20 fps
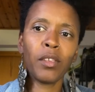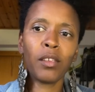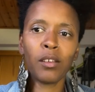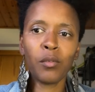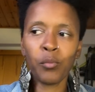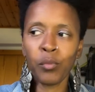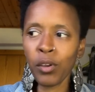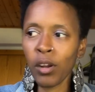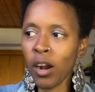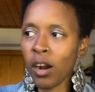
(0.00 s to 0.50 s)

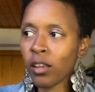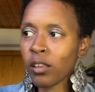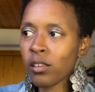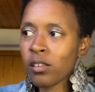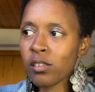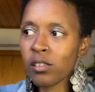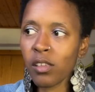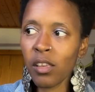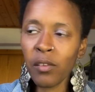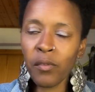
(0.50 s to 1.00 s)

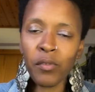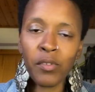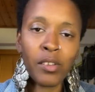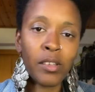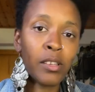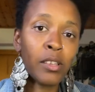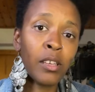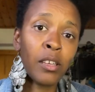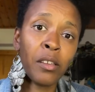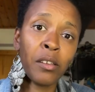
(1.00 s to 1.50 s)
regardless if
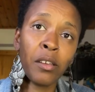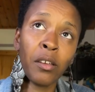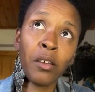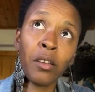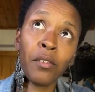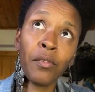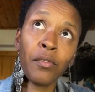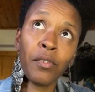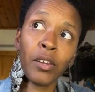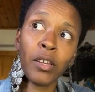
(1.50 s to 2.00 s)

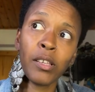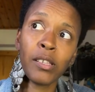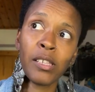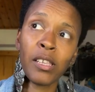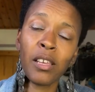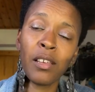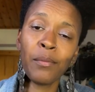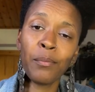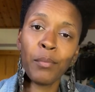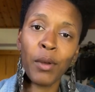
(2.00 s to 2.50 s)
it is
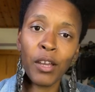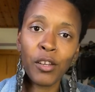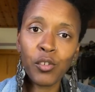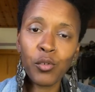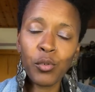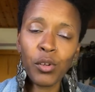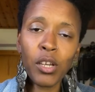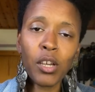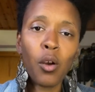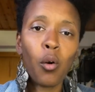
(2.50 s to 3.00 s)
a
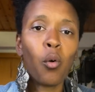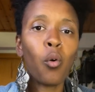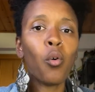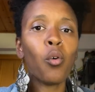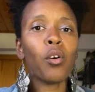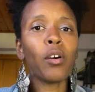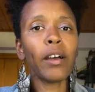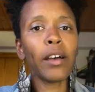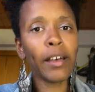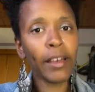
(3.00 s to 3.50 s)
pantry
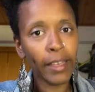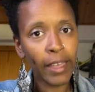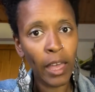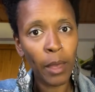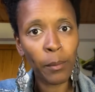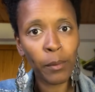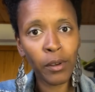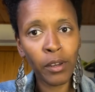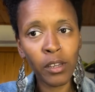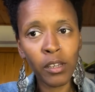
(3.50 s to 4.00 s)
or a
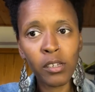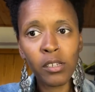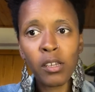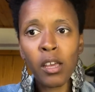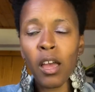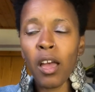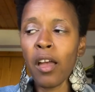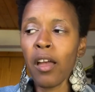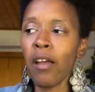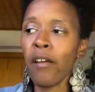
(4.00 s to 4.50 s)
cabinet,
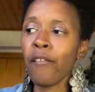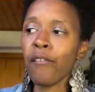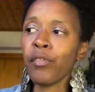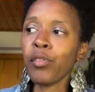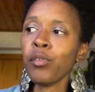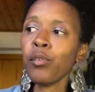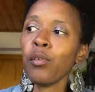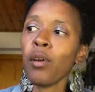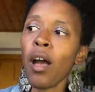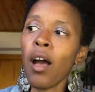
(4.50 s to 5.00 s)
if
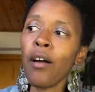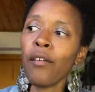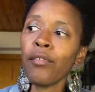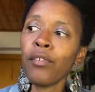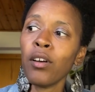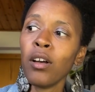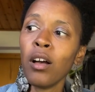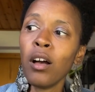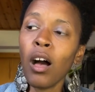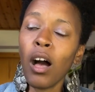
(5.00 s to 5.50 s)
you have
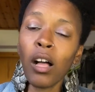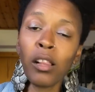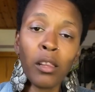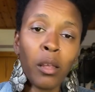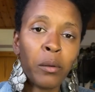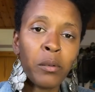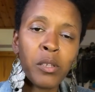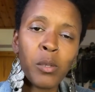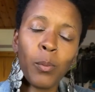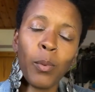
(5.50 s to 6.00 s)
a
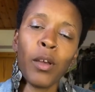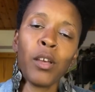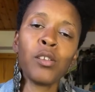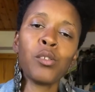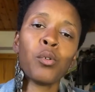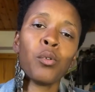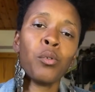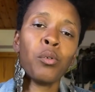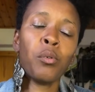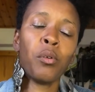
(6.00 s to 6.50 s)
lot of space
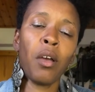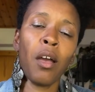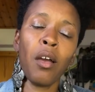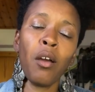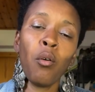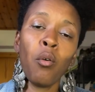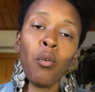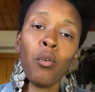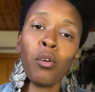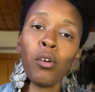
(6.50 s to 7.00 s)

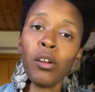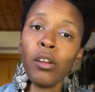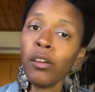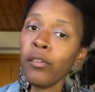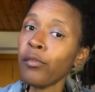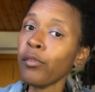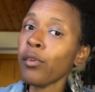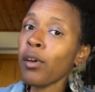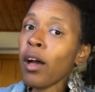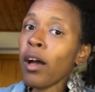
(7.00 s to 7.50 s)
or
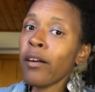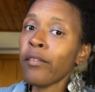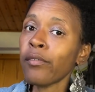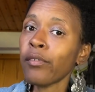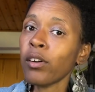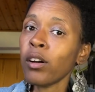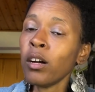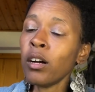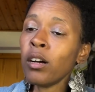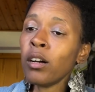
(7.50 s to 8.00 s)
if you have
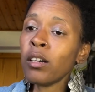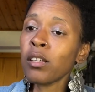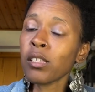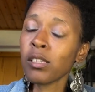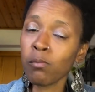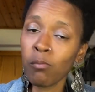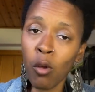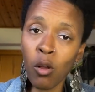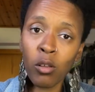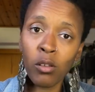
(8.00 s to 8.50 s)
a
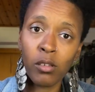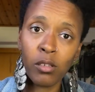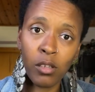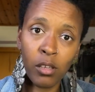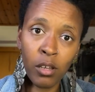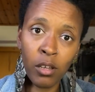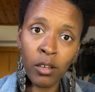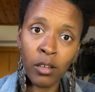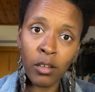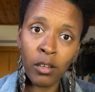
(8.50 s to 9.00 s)
small
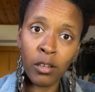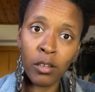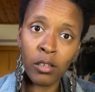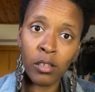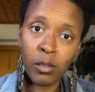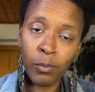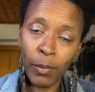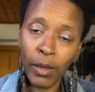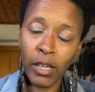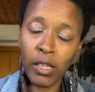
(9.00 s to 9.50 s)

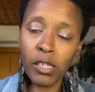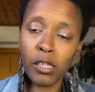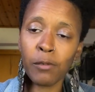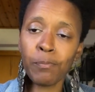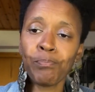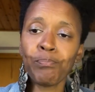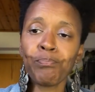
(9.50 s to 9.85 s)
space.